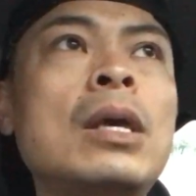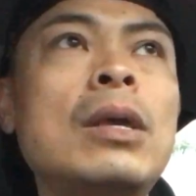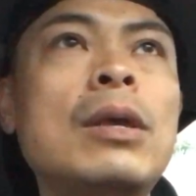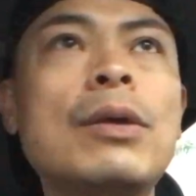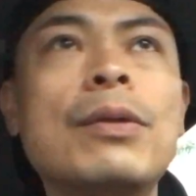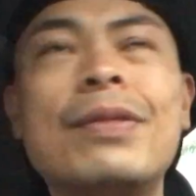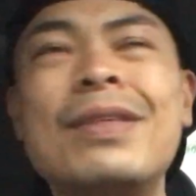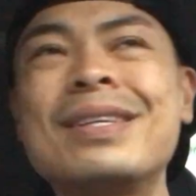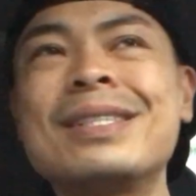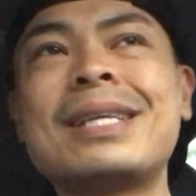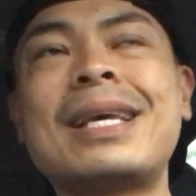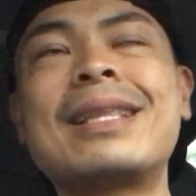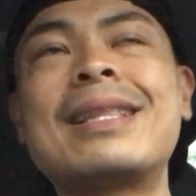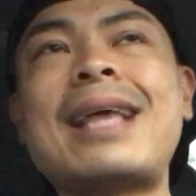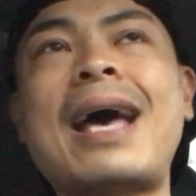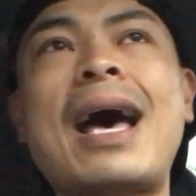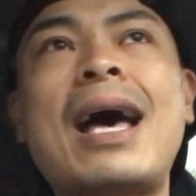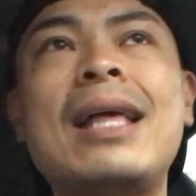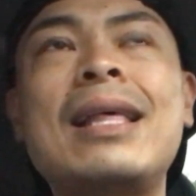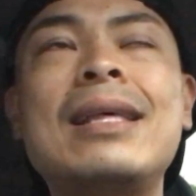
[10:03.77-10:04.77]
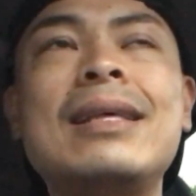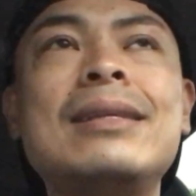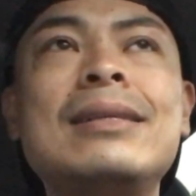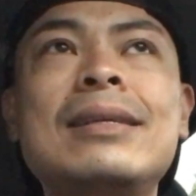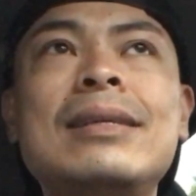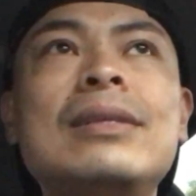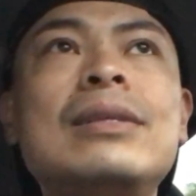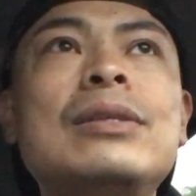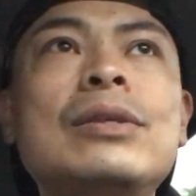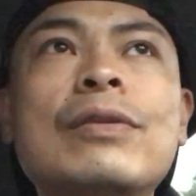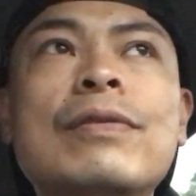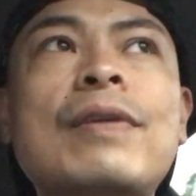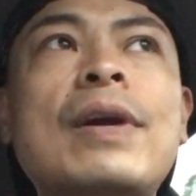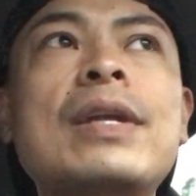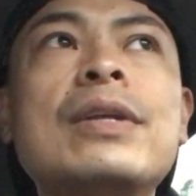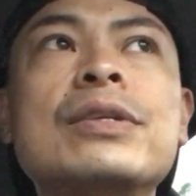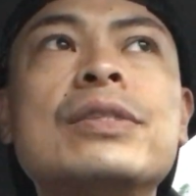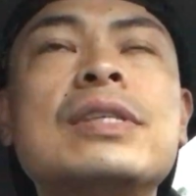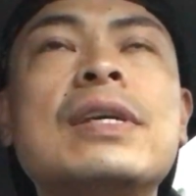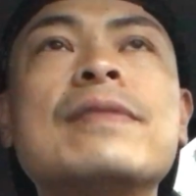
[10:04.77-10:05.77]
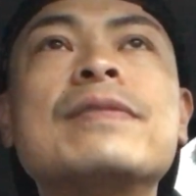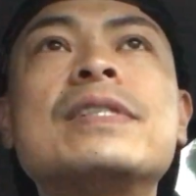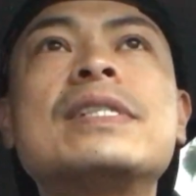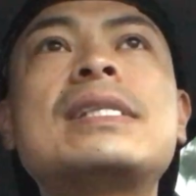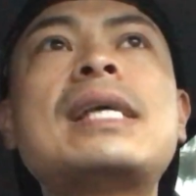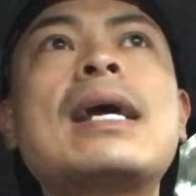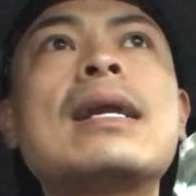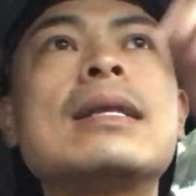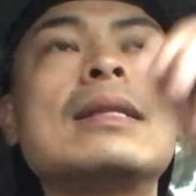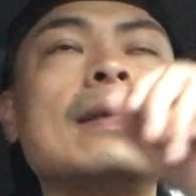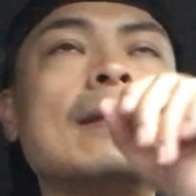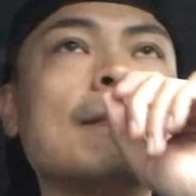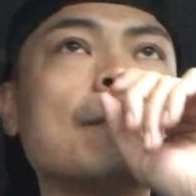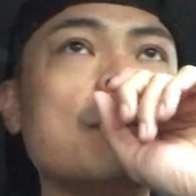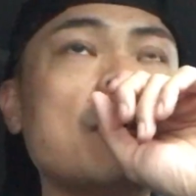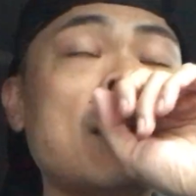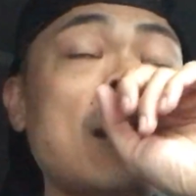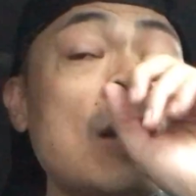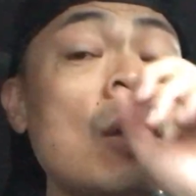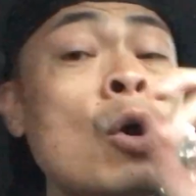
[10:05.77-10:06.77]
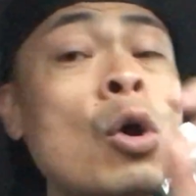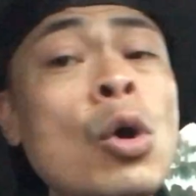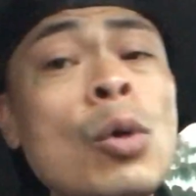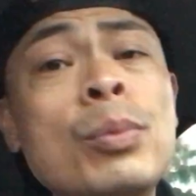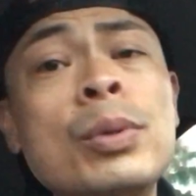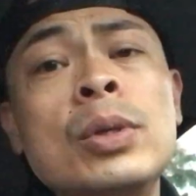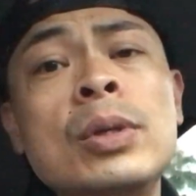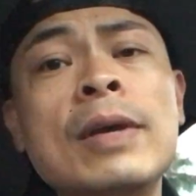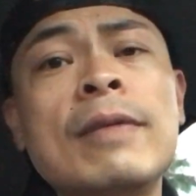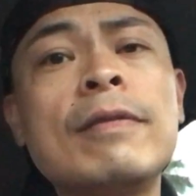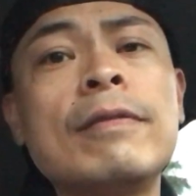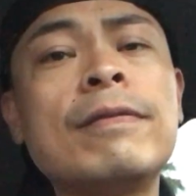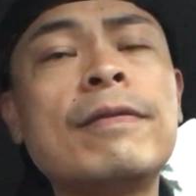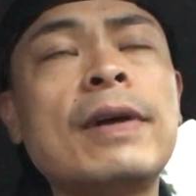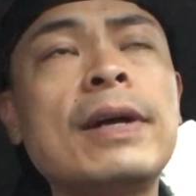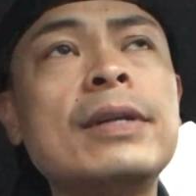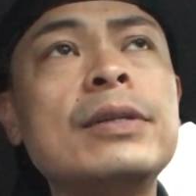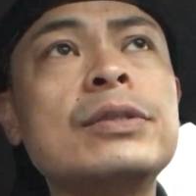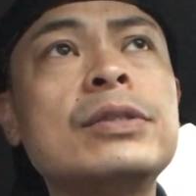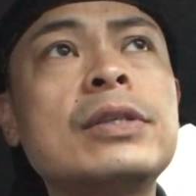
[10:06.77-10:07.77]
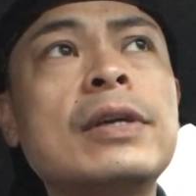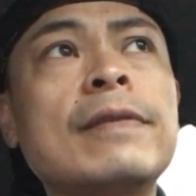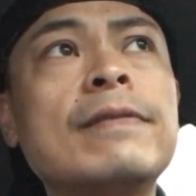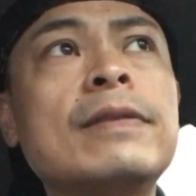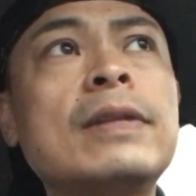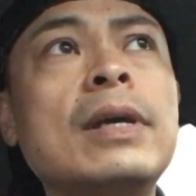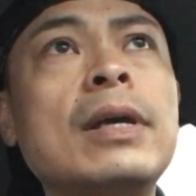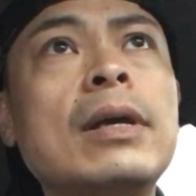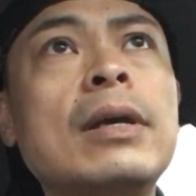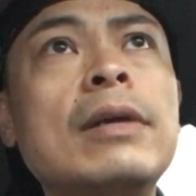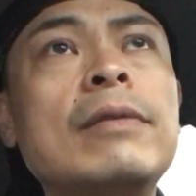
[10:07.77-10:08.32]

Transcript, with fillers: You know, things like that. You find yourself settling, and I hope you never find yourself there.